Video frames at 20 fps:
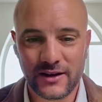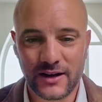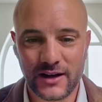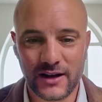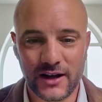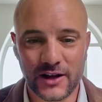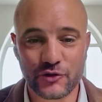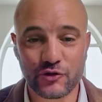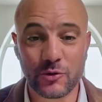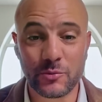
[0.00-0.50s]

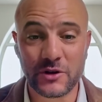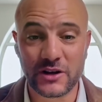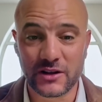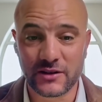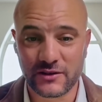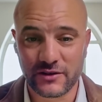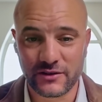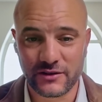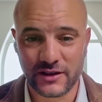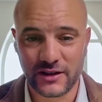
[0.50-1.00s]

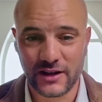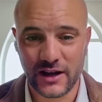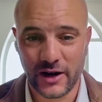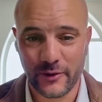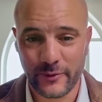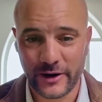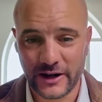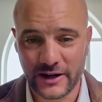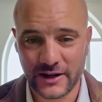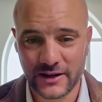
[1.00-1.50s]
attributed to the
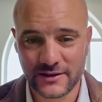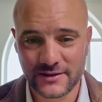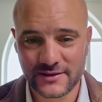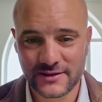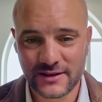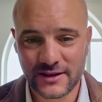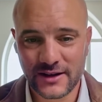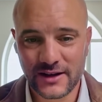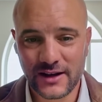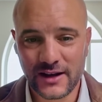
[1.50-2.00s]

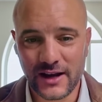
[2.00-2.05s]
Iranians.